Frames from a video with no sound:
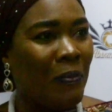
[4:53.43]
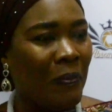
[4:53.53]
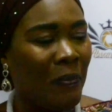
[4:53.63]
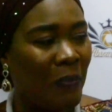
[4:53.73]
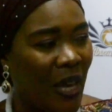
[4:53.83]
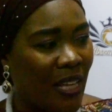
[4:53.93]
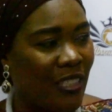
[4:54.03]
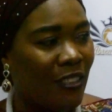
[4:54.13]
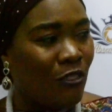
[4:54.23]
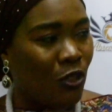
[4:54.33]
Some
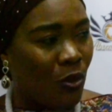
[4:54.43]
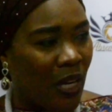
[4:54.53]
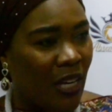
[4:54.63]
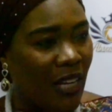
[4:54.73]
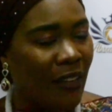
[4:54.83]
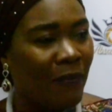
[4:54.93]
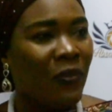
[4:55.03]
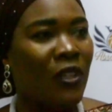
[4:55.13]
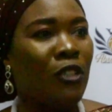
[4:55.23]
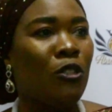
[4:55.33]
of the awardees
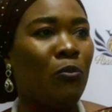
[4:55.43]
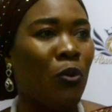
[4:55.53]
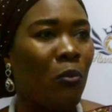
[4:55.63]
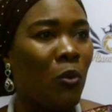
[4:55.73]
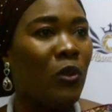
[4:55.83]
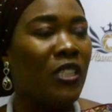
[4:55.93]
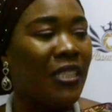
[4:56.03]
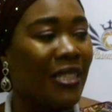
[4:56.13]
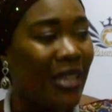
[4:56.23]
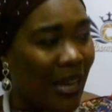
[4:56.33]
expressed their
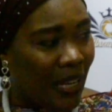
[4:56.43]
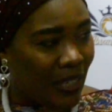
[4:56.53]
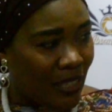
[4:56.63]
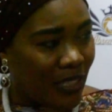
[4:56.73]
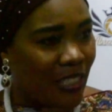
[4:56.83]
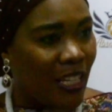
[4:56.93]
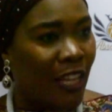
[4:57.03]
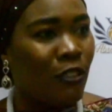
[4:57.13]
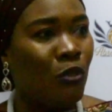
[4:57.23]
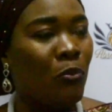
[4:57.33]
delight in taking
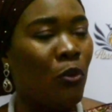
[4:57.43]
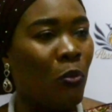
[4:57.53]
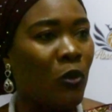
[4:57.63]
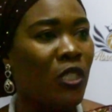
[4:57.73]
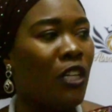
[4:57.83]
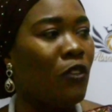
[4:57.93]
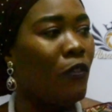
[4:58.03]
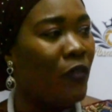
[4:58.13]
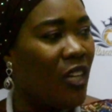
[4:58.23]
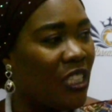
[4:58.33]
part in this
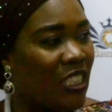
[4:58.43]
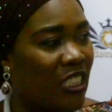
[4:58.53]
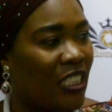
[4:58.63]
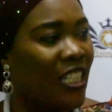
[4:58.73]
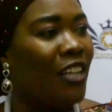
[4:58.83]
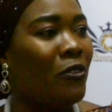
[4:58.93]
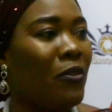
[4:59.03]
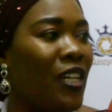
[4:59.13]
award ceremony.